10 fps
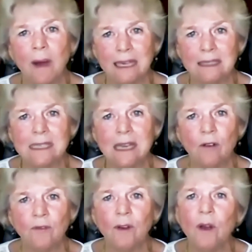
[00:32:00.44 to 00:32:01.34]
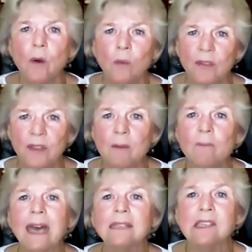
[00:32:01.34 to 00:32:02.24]
by itself with the
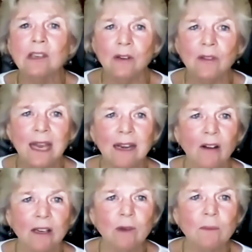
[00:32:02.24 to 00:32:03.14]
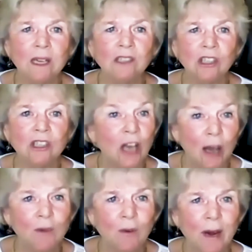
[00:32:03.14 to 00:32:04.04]
ambassador that Audrey mentioned,
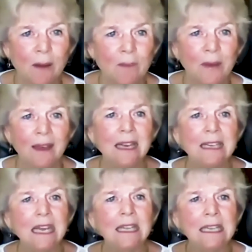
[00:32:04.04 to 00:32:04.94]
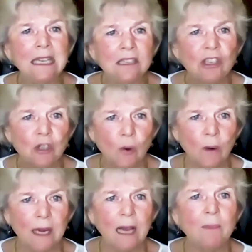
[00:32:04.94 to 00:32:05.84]
Tom Graham, telling his
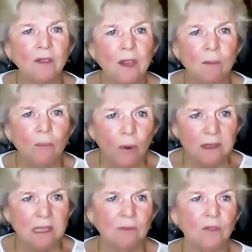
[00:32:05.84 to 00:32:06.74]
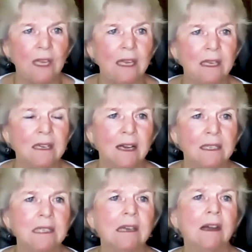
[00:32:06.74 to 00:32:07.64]
story about the importance of looking at
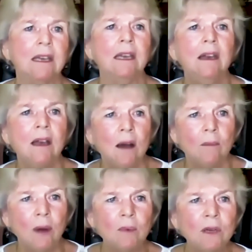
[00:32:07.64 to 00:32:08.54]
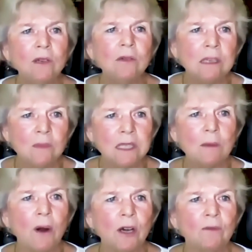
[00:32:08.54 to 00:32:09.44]
Nagasaki. Barbara Newsom is a
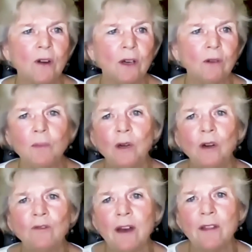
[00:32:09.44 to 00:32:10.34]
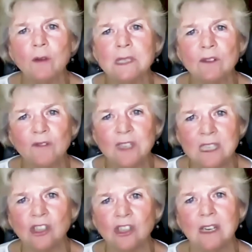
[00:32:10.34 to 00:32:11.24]
part of our group, and her father was a
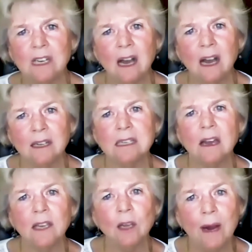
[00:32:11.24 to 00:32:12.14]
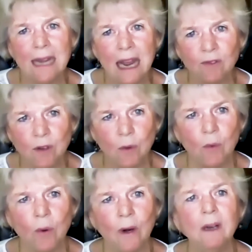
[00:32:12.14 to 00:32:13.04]
physician at Nagasaki right after the
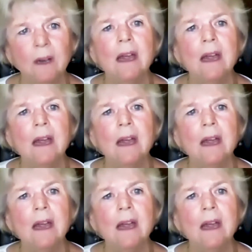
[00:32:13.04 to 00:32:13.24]
war.